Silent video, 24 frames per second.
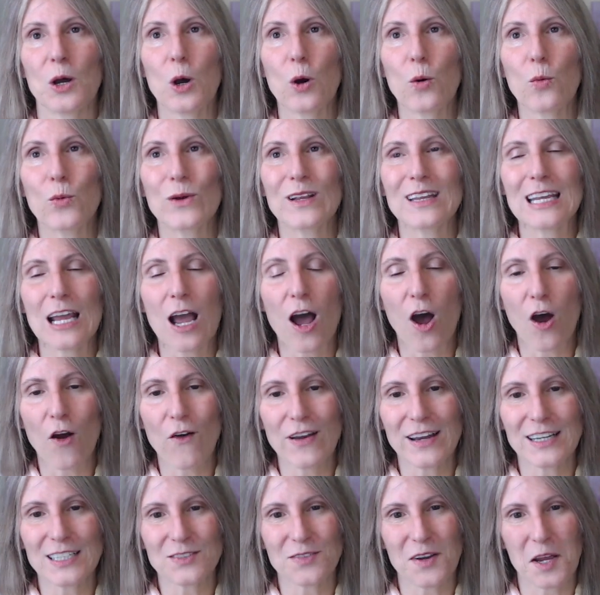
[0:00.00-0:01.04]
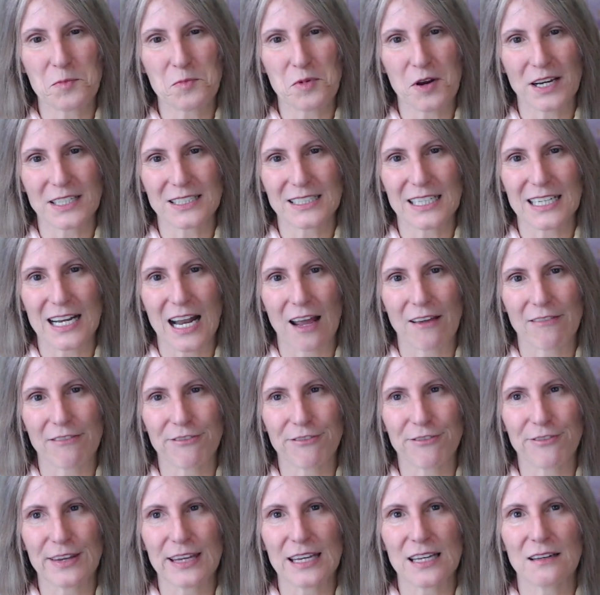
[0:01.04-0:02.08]
With the orange vibration, I
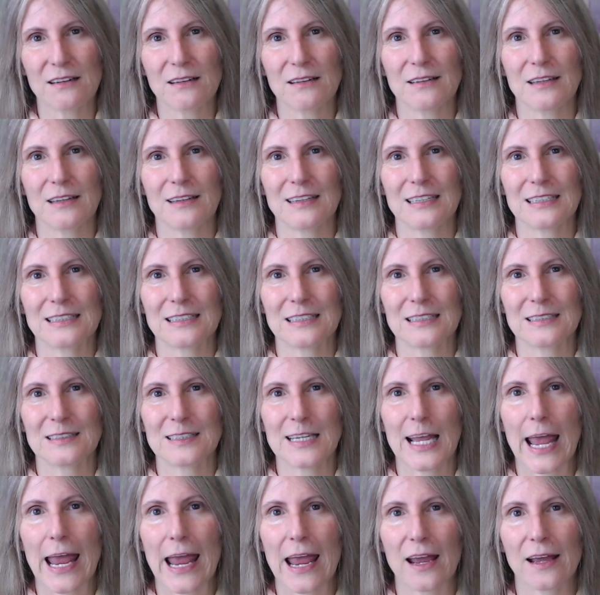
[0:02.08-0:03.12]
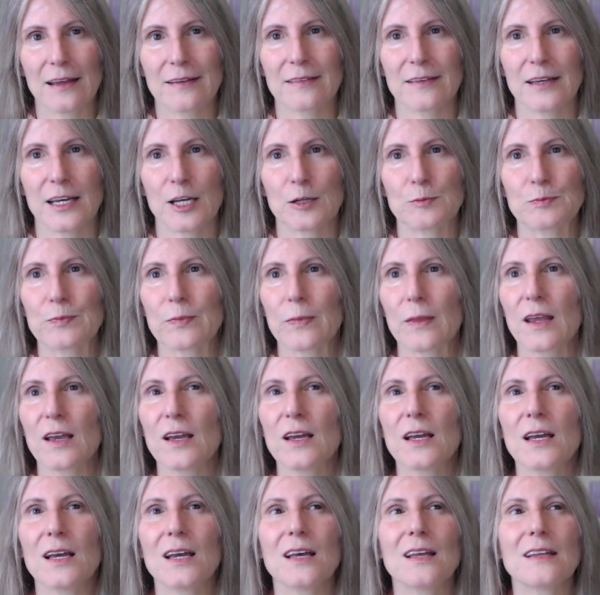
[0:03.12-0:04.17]
feel that this is saying that
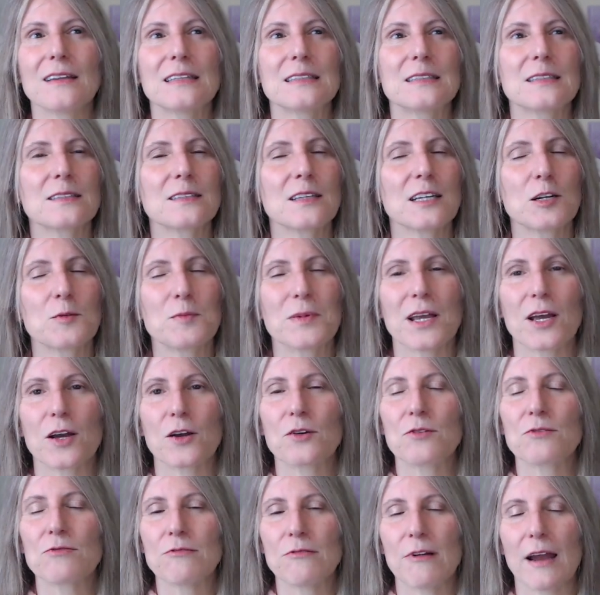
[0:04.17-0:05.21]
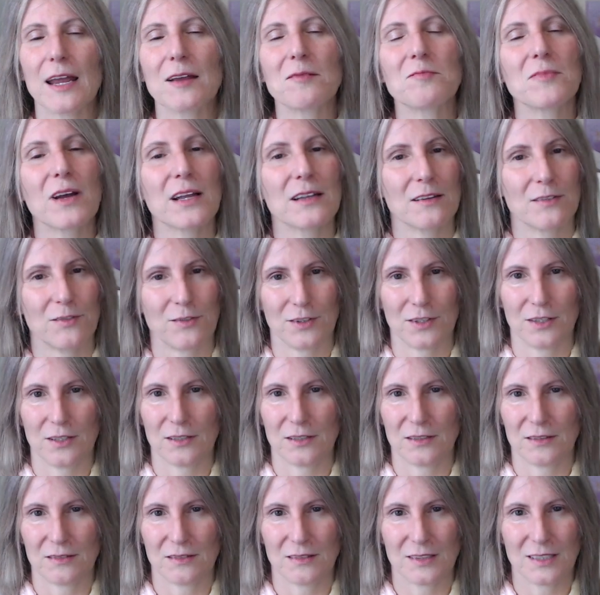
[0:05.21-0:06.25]
this is going to be a great month for
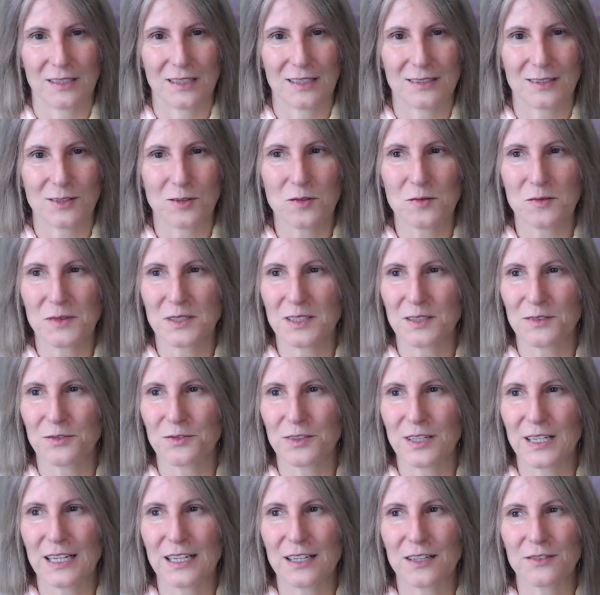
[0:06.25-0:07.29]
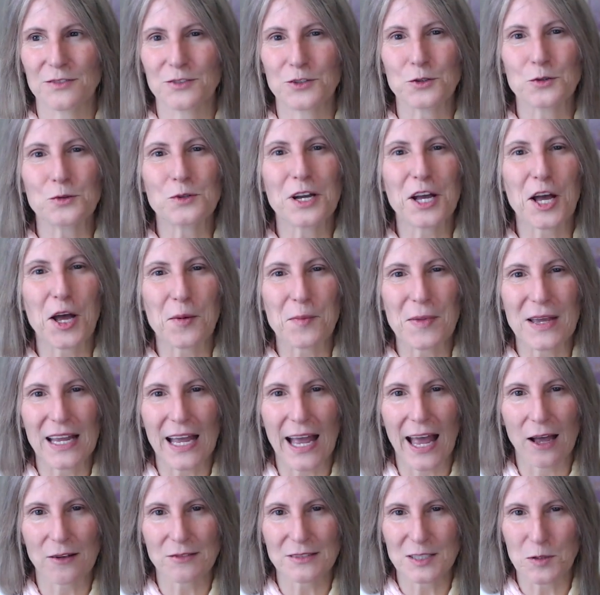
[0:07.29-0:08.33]
you. There's almost a feeling of you coming
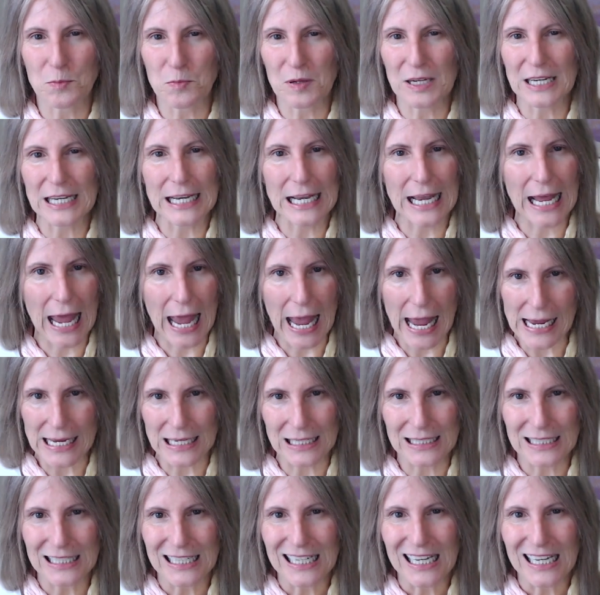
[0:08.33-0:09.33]
out to play.